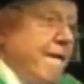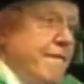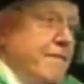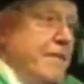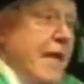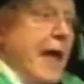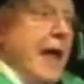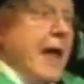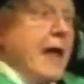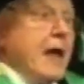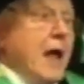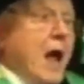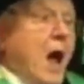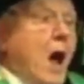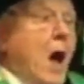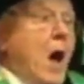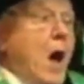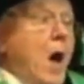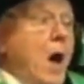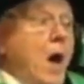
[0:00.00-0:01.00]
They
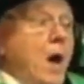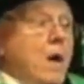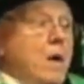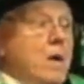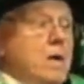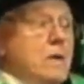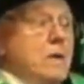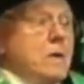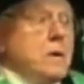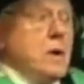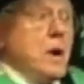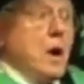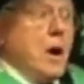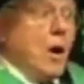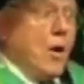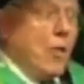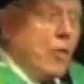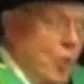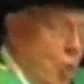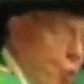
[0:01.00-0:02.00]
are
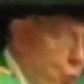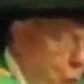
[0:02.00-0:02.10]
the